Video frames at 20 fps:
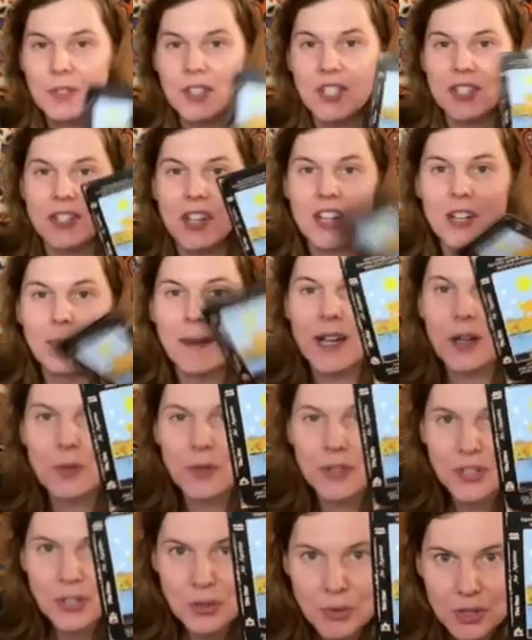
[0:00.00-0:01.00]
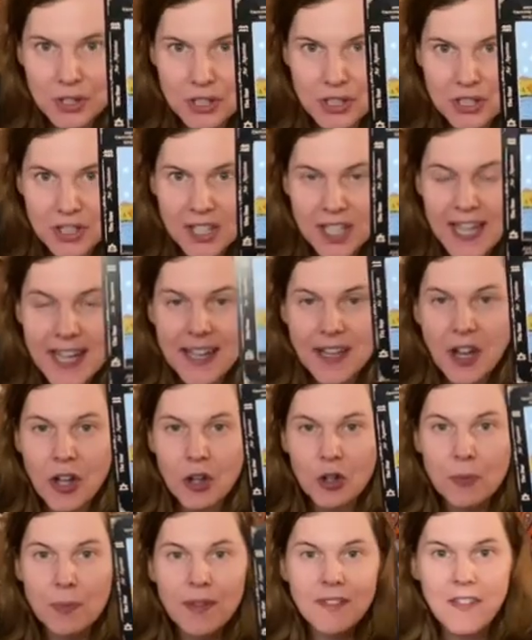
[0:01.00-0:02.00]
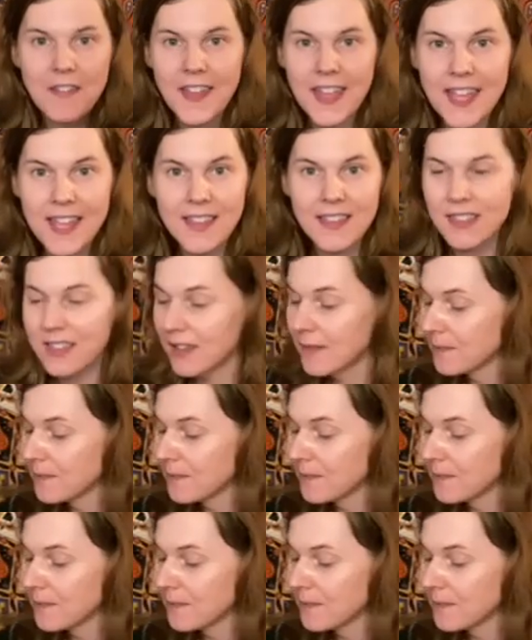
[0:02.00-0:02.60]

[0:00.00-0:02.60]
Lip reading: which is all about renewal and hope and faith.